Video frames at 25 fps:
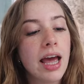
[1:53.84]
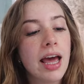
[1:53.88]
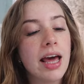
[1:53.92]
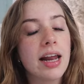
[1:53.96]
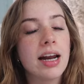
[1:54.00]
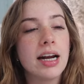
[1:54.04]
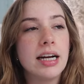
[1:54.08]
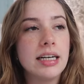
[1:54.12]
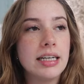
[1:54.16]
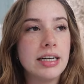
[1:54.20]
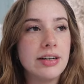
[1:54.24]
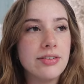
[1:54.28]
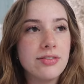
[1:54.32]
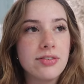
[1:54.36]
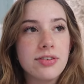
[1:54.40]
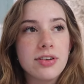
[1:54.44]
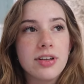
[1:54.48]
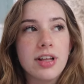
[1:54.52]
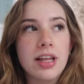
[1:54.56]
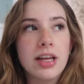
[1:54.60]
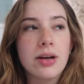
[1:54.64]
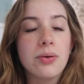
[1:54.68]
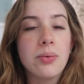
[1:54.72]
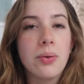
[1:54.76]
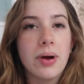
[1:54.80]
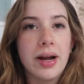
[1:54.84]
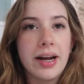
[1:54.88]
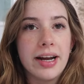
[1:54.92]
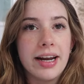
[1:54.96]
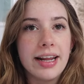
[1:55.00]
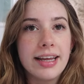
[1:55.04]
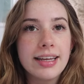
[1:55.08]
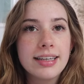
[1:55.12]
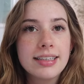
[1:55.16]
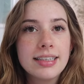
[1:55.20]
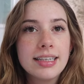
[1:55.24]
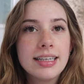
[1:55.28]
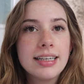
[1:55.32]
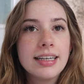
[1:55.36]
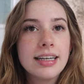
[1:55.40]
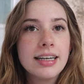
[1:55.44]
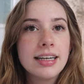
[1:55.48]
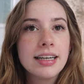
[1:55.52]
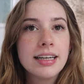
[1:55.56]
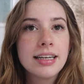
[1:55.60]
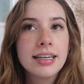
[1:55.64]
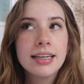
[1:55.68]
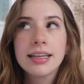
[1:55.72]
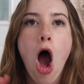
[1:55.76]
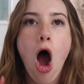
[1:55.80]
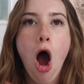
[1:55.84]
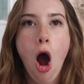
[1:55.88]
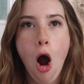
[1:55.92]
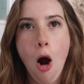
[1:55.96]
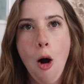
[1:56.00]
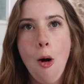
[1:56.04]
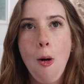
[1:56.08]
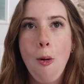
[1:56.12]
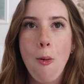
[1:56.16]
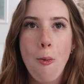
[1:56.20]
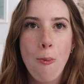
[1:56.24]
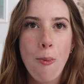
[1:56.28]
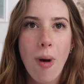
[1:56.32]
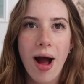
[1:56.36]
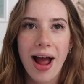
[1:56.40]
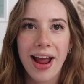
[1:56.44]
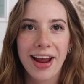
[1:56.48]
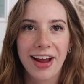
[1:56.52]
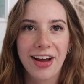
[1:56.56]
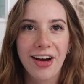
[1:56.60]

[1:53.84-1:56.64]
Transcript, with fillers: and I didn't feel like waiting. Oh my